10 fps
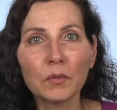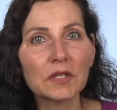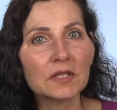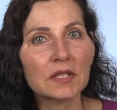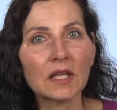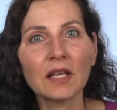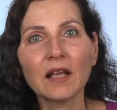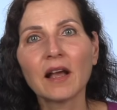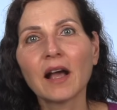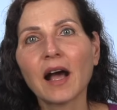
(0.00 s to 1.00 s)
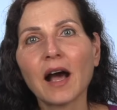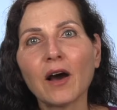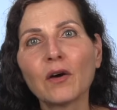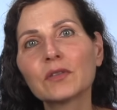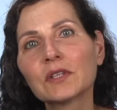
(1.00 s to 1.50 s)
will see
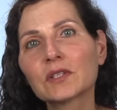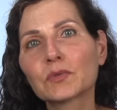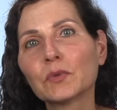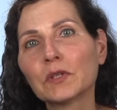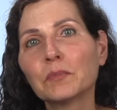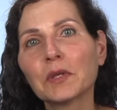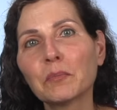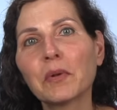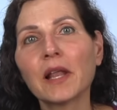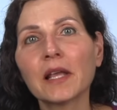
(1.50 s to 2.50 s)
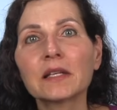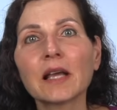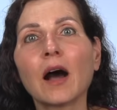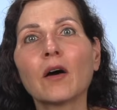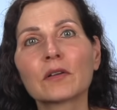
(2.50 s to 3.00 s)
how this will be played
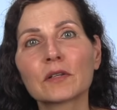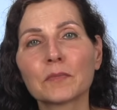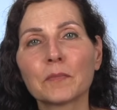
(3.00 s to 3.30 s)
out.